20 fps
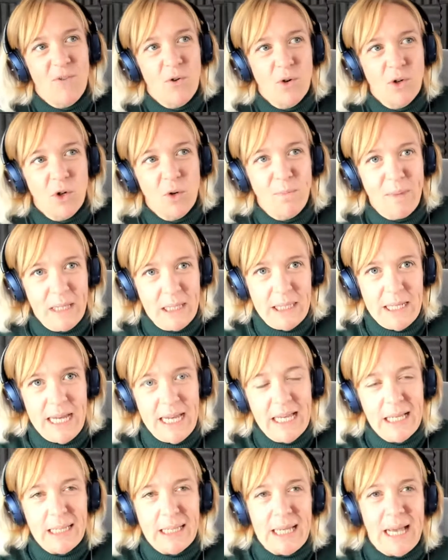for your
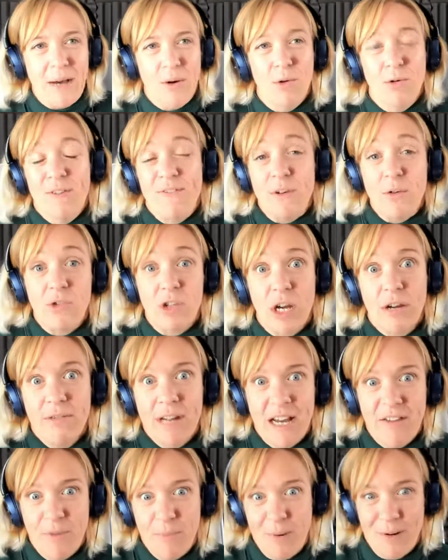business, or if you don't
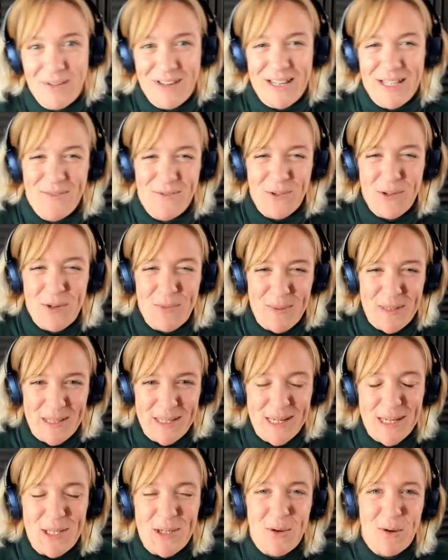have a podcast for your
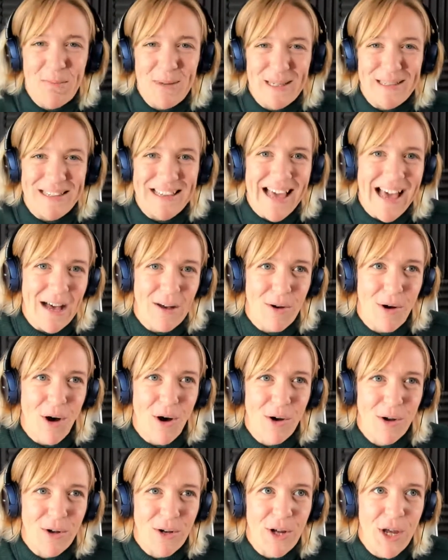business, you are missing out
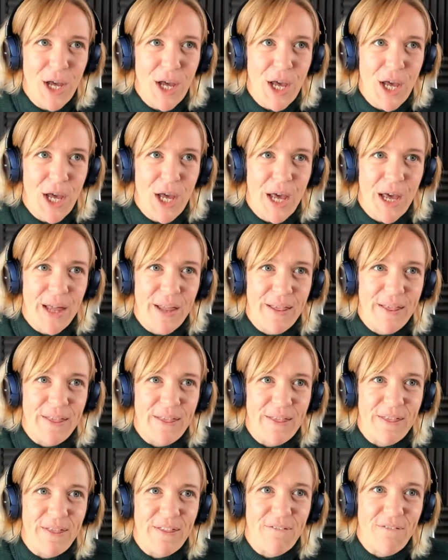on
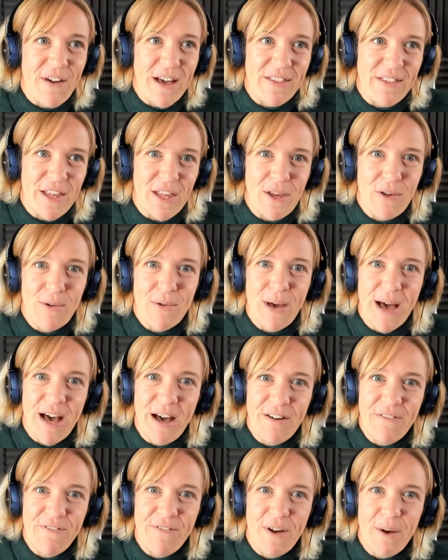the fact that you
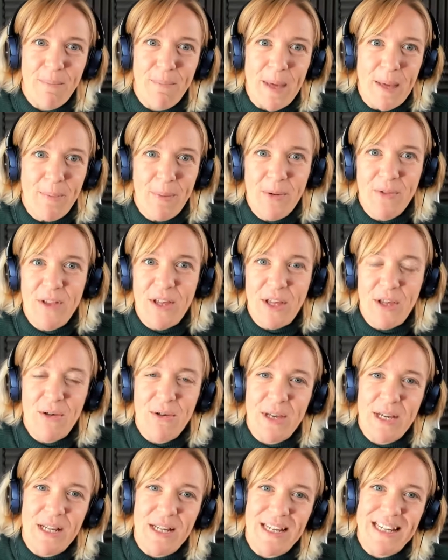have people that you
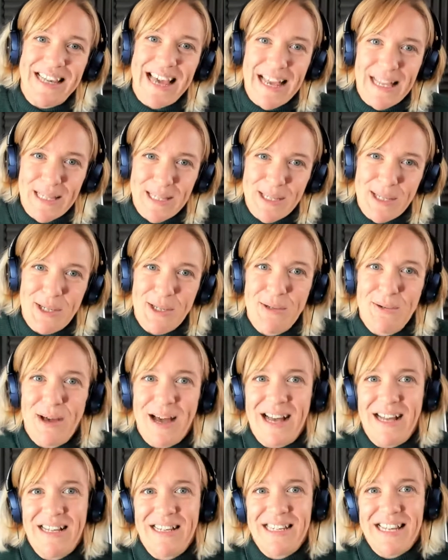can get to
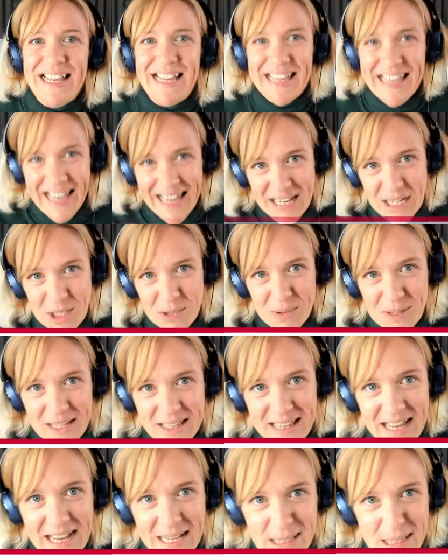and engage
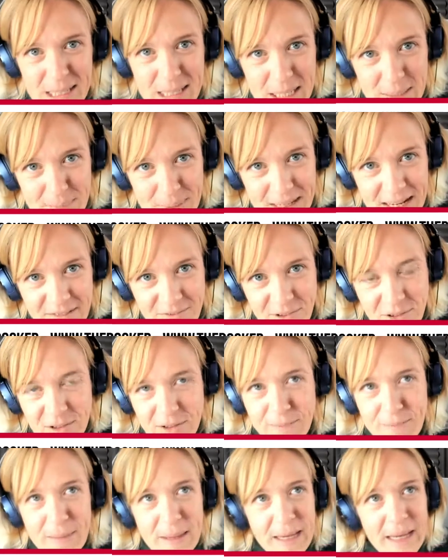with at a deeper
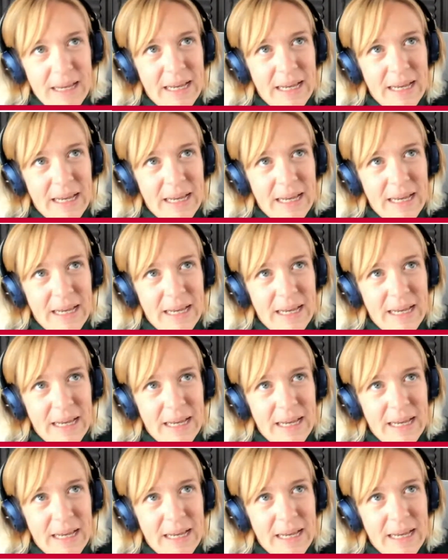level.